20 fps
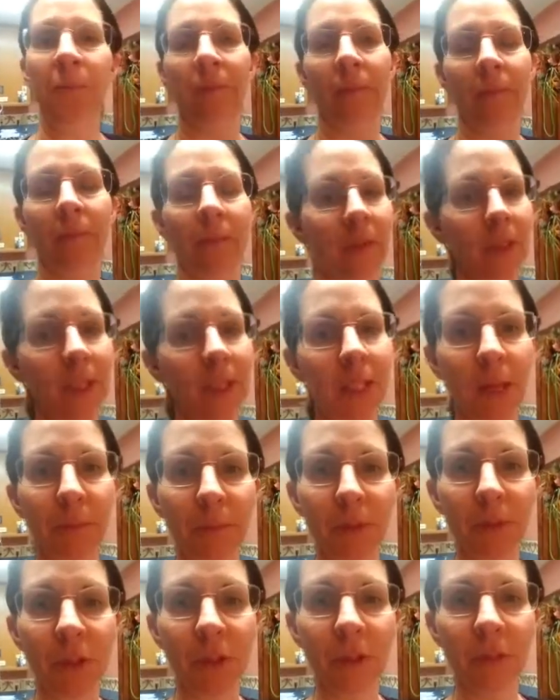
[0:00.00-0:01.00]
the
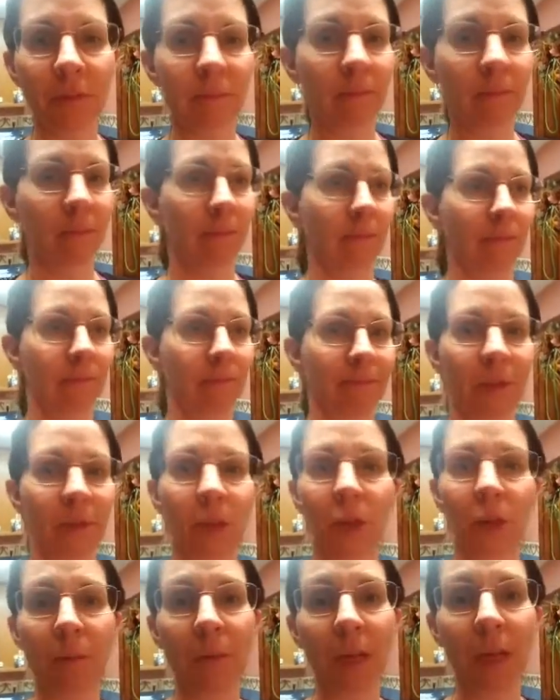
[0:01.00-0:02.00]
temperature, the
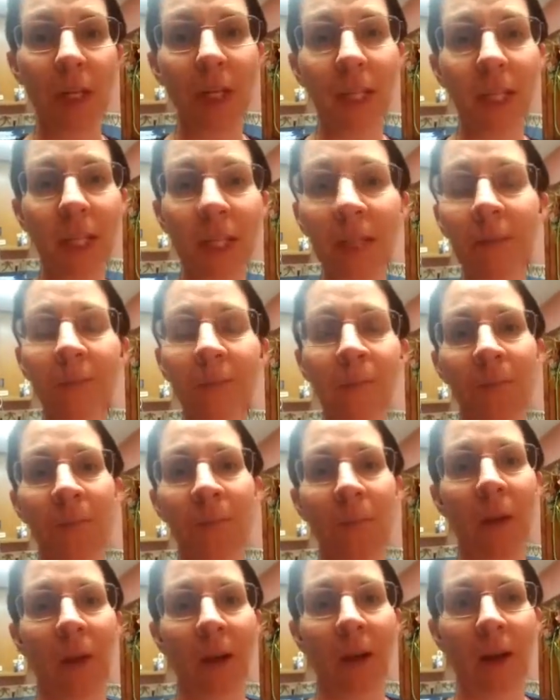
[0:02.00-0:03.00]
humidity,
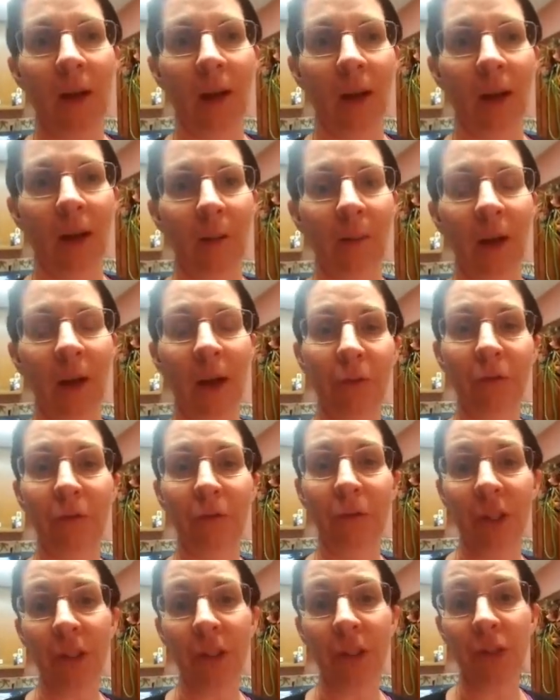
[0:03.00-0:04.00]
how
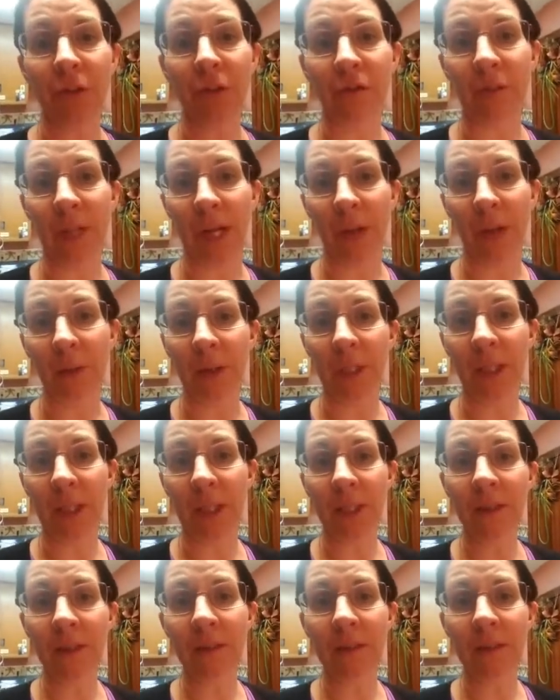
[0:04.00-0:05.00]
fresh your flour is,